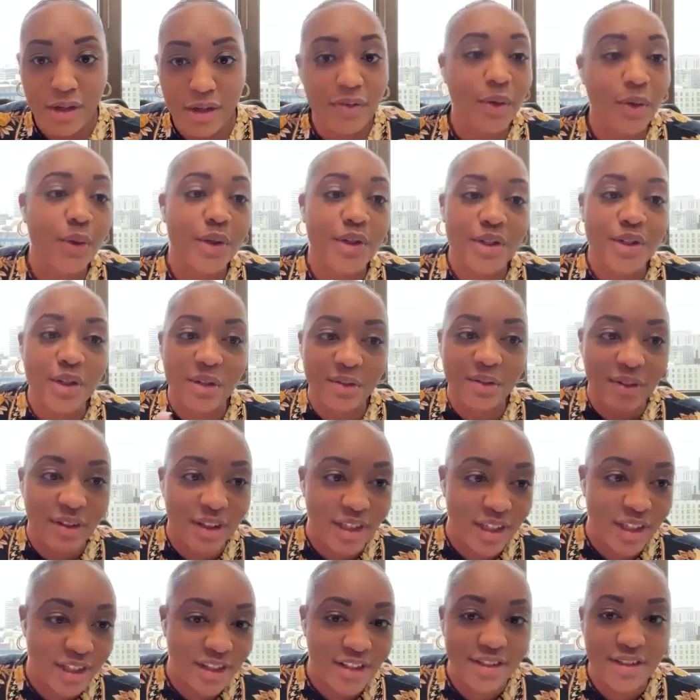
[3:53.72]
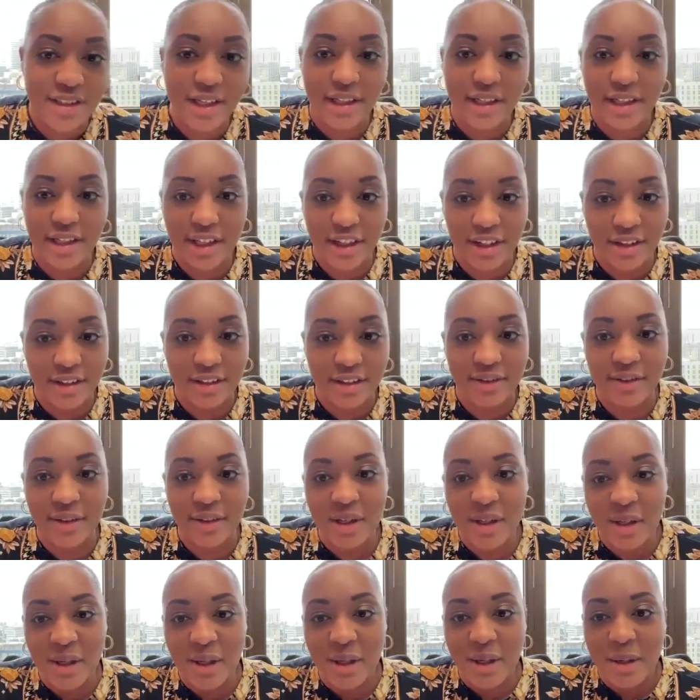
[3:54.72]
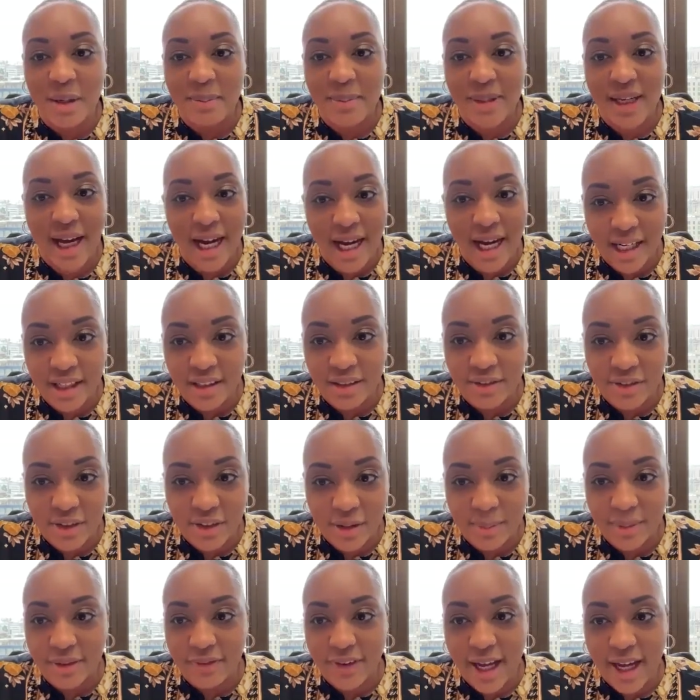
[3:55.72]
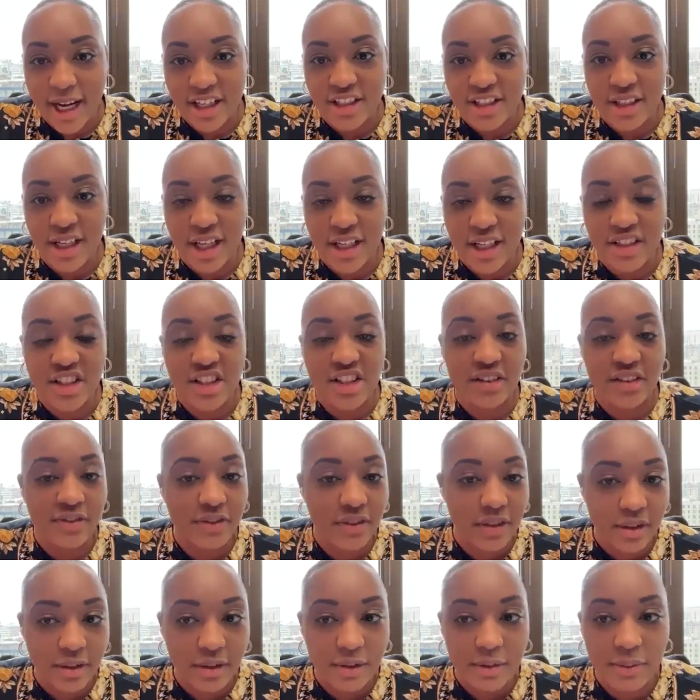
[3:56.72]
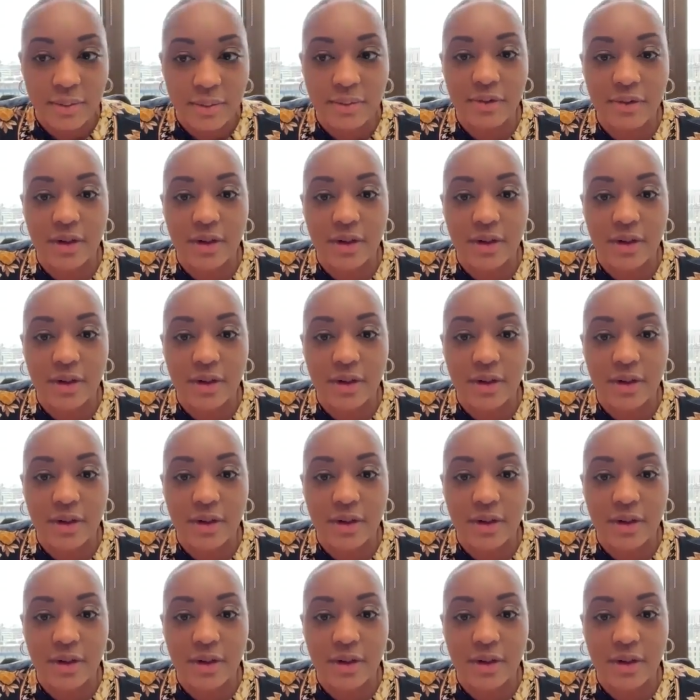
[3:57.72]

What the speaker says: Of course, over the years, that narrative behind affirmative action has shifted